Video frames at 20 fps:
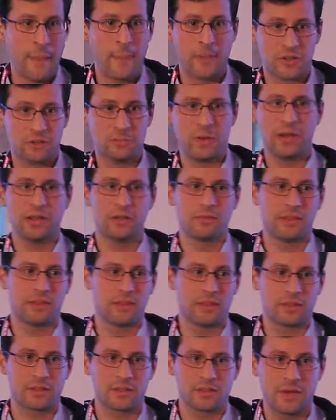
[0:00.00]
Which, by the way,
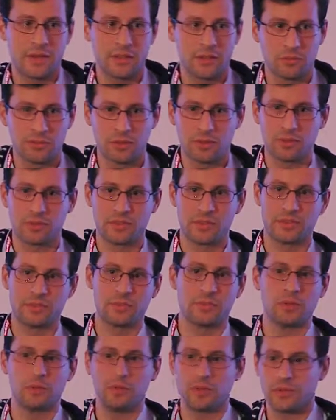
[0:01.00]
takes quite a bit of
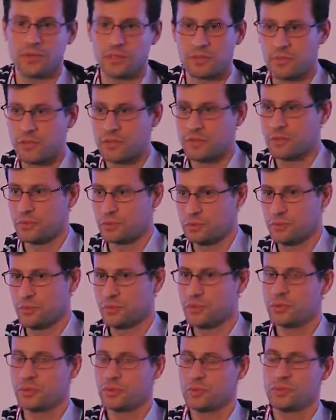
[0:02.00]
discipline because it means
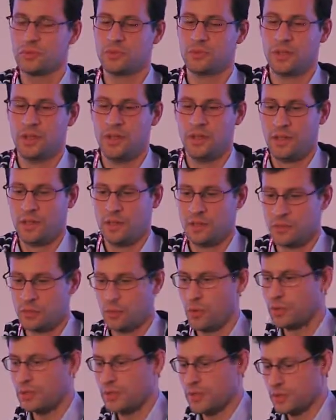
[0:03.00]
you
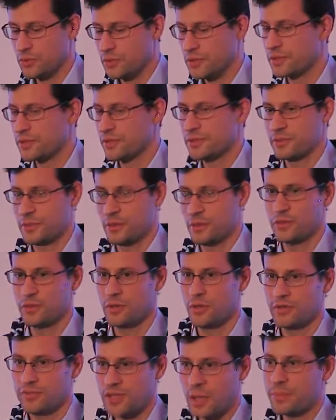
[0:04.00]
only use a
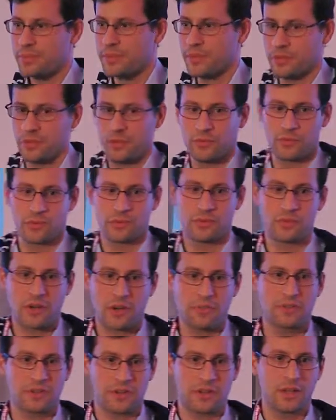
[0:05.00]
subset of your
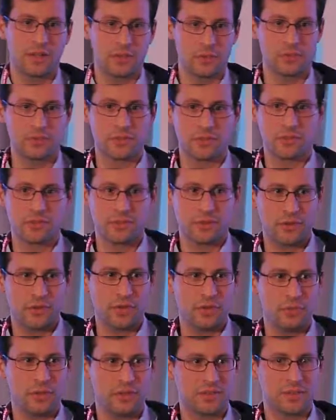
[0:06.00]
traffic and users for an
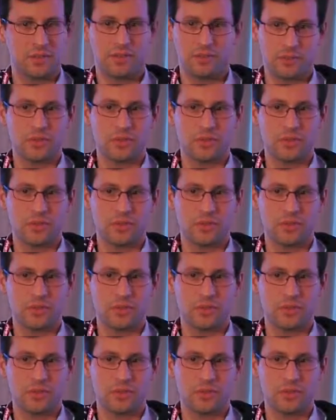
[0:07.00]
A/B test.